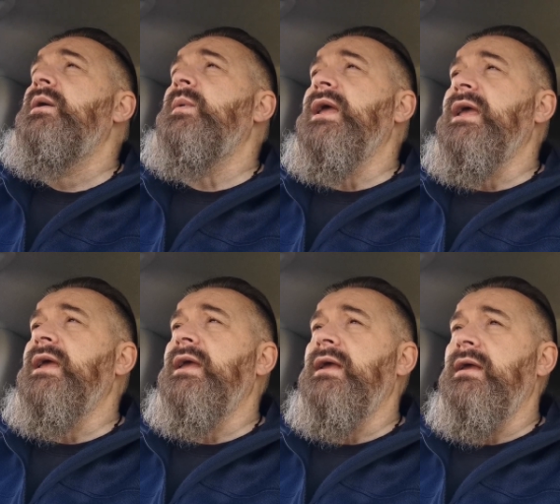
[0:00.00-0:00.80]

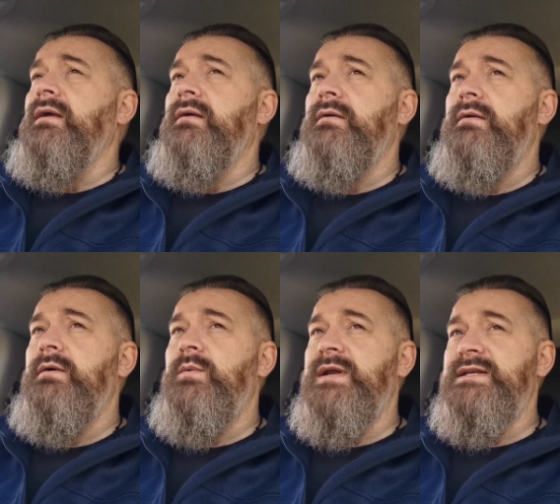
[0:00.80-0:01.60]
We
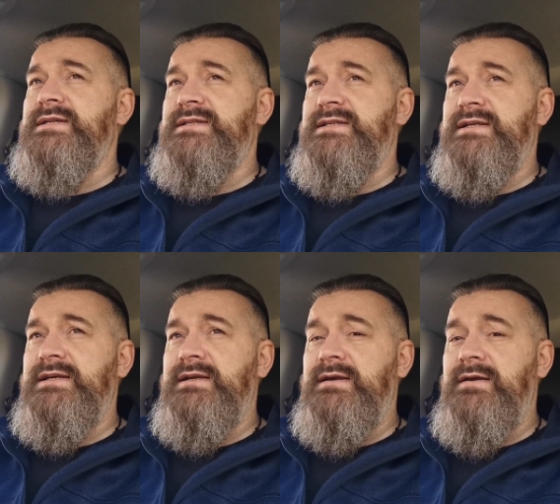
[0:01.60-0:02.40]
went to
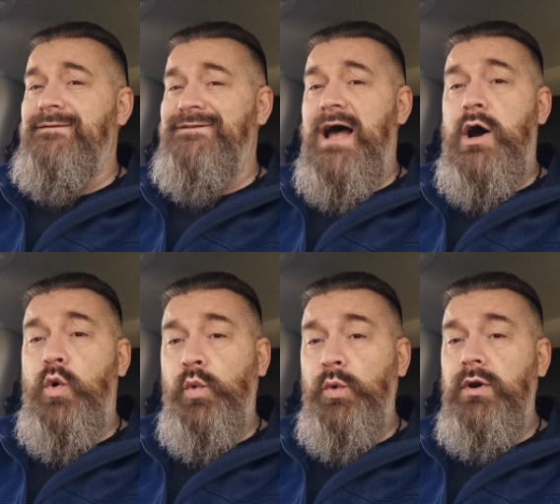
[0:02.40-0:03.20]
see
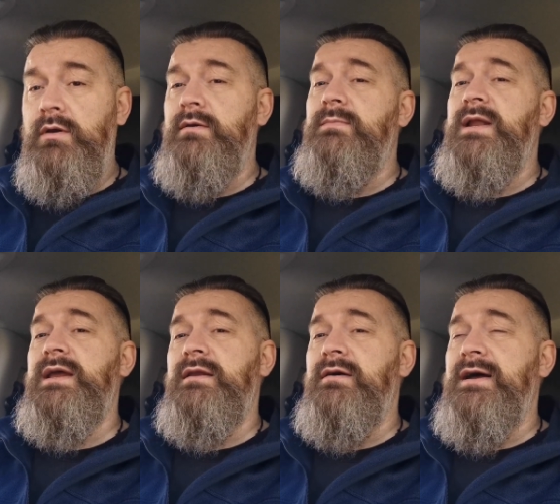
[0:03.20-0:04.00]
Baum
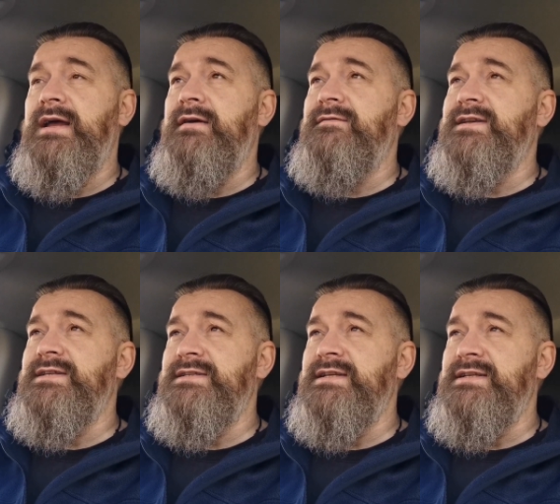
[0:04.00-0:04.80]
play live
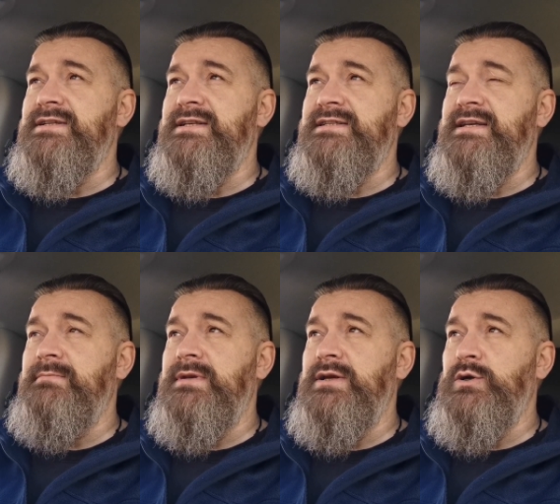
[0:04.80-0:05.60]
at Islington
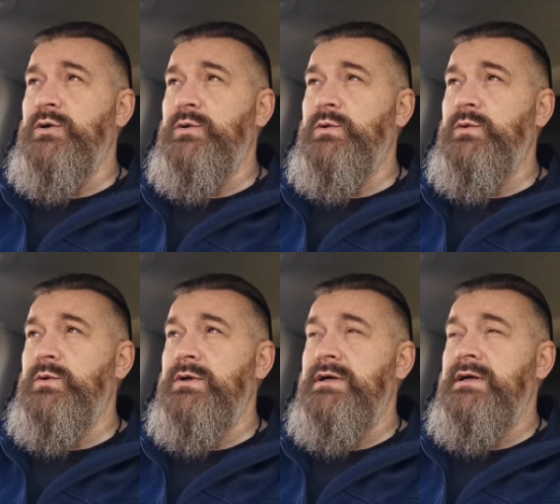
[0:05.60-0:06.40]
Assembly
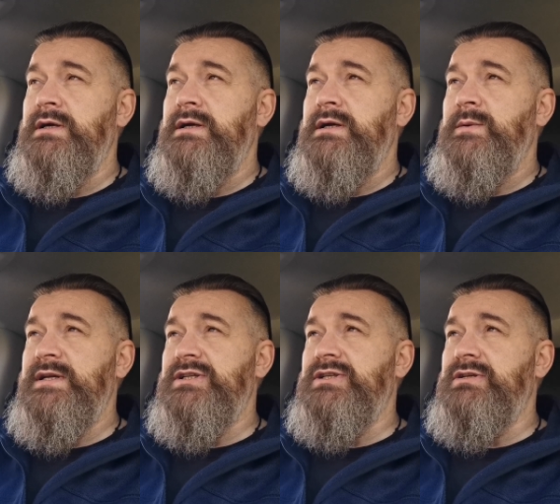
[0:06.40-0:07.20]
Hall
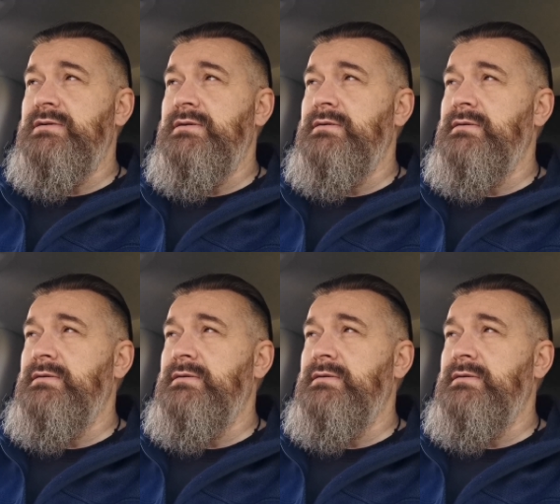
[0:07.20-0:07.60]
which